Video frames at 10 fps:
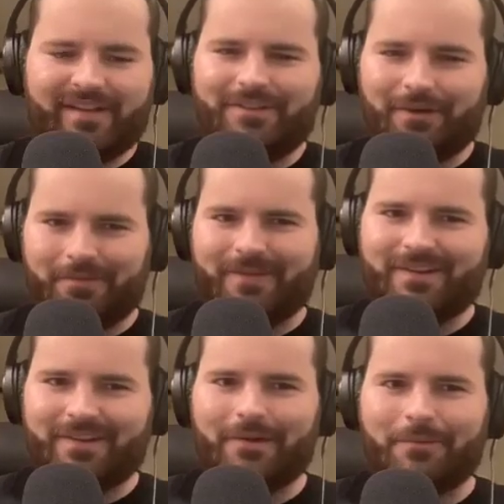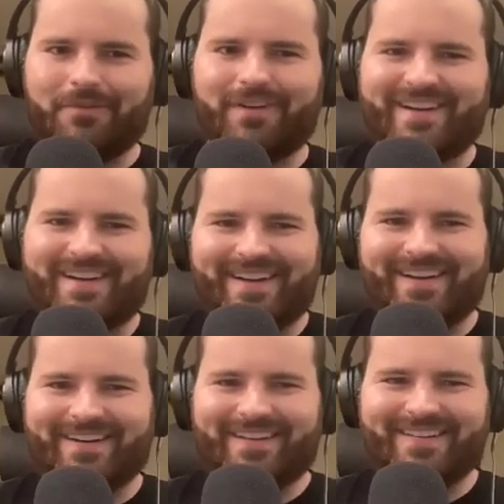So it's a little refreshing to
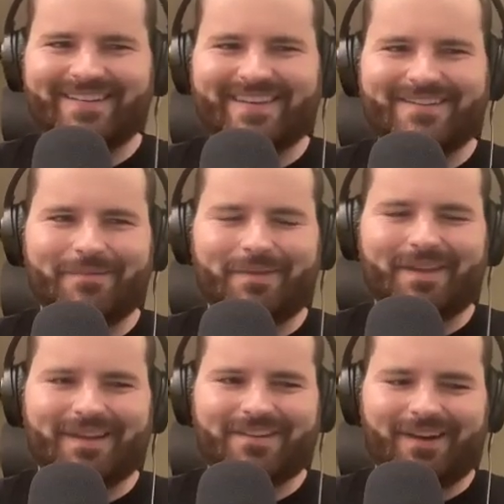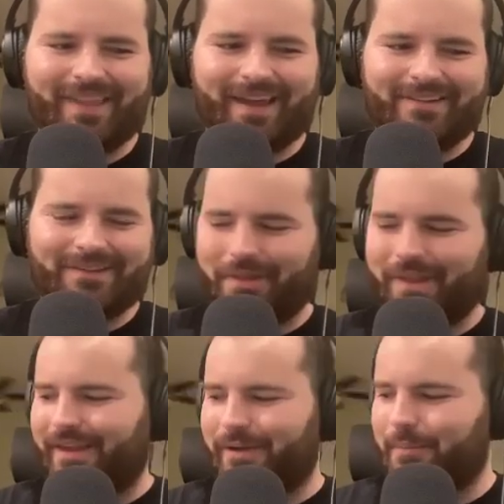hear something that's not that. So
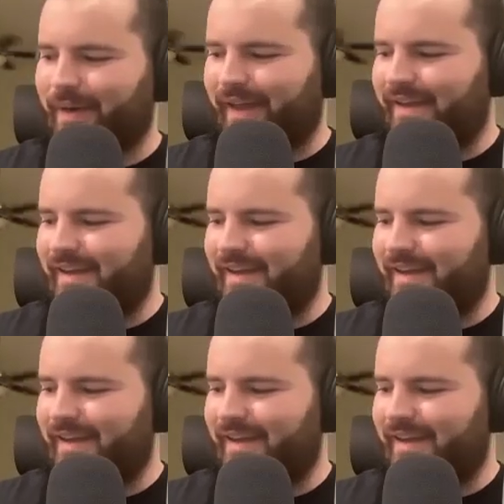thank you. But